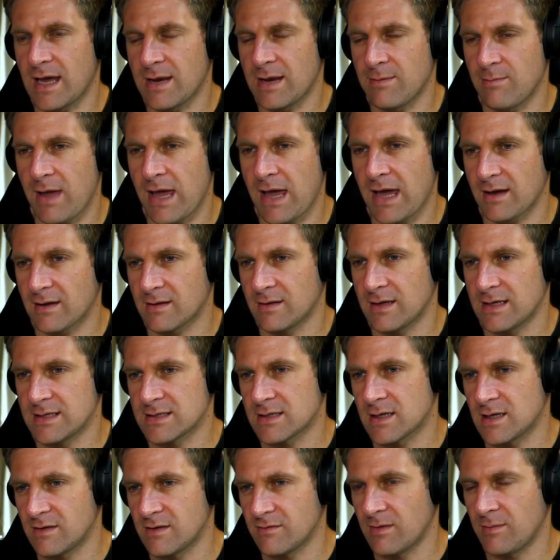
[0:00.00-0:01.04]
unpack these
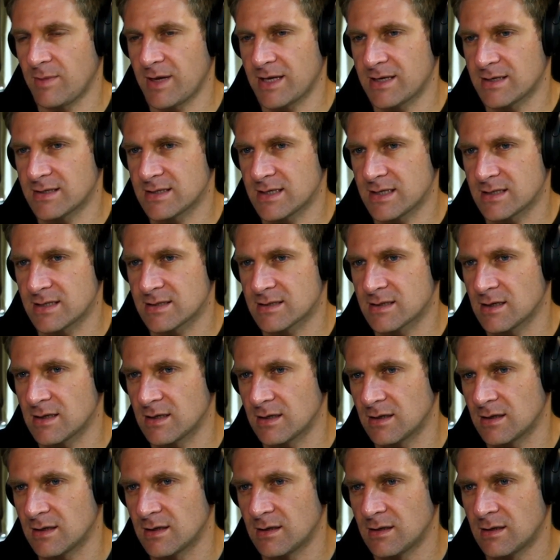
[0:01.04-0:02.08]
kind of dependencies,
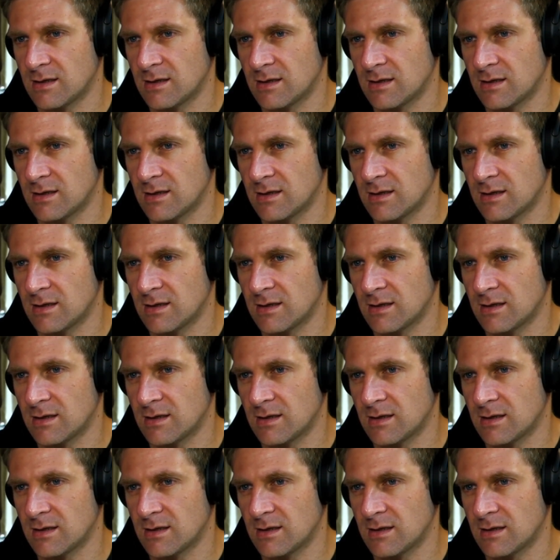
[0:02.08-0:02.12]
the